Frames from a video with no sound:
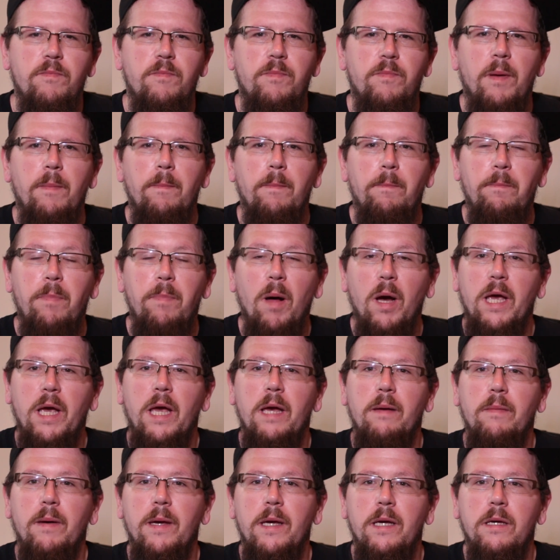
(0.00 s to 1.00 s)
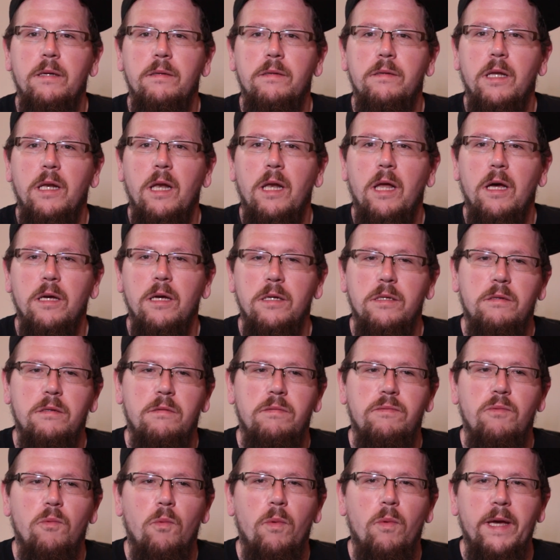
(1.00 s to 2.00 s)
been bugging me the last
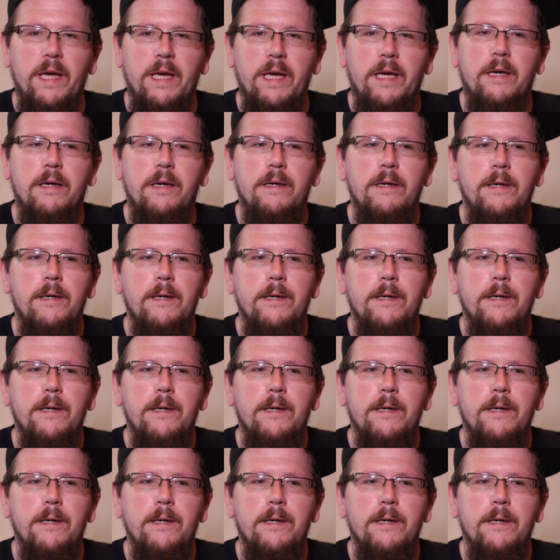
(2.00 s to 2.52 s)
week.